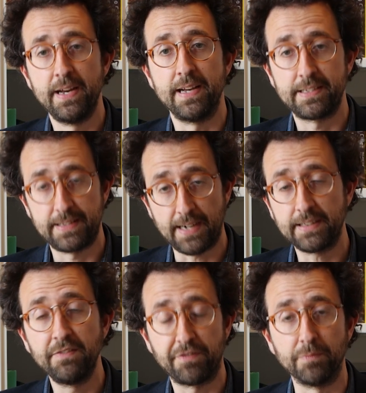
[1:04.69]

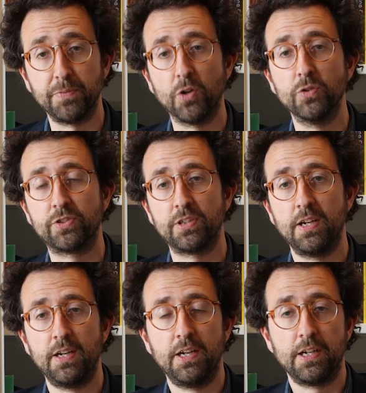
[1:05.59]
starting from those
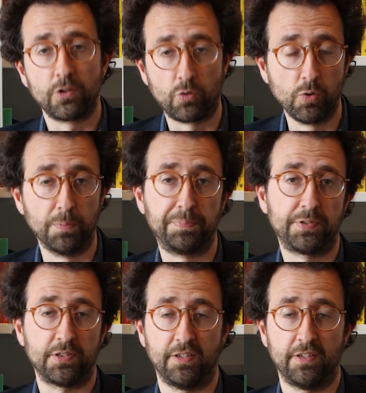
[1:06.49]
groups